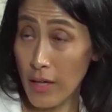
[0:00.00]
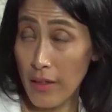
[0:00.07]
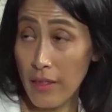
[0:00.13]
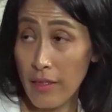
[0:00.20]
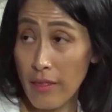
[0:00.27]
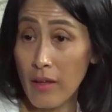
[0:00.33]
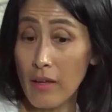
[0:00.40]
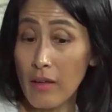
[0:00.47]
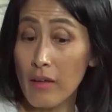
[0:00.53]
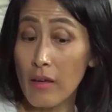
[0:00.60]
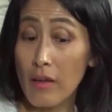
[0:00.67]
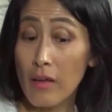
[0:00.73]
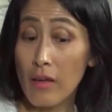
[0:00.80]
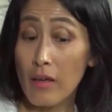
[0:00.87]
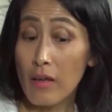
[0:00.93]
I
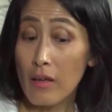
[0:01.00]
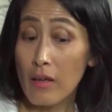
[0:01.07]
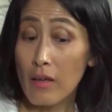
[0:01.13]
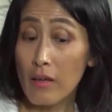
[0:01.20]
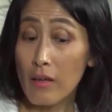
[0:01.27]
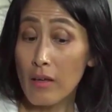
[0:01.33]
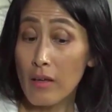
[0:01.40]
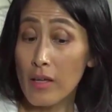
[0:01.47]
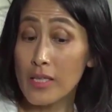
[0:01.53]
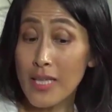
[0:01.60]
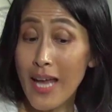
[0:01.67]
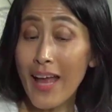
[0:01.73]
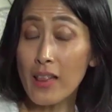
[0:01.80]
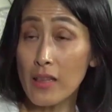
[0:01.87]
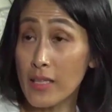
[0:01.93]
think
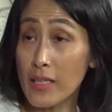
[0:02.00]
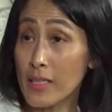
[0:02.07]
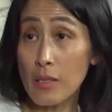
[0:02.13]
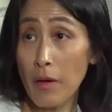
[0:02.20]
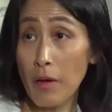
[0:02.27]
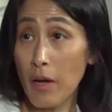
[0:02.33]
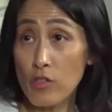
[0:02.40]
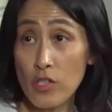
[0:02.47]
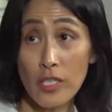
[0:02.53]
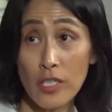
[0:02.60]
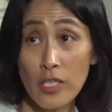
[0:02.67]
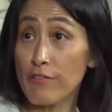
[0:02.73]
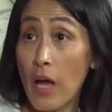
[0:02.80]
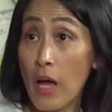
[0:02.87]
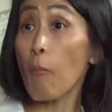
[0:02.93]
it's at least
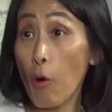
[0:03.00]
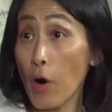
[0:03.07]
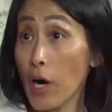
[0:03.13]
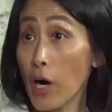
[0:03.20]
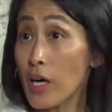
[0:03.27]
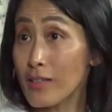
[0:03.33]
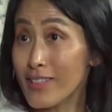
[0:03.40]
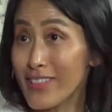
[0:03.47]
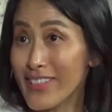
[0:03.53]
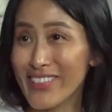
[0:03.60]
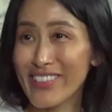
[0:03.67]
byungjin, if not more.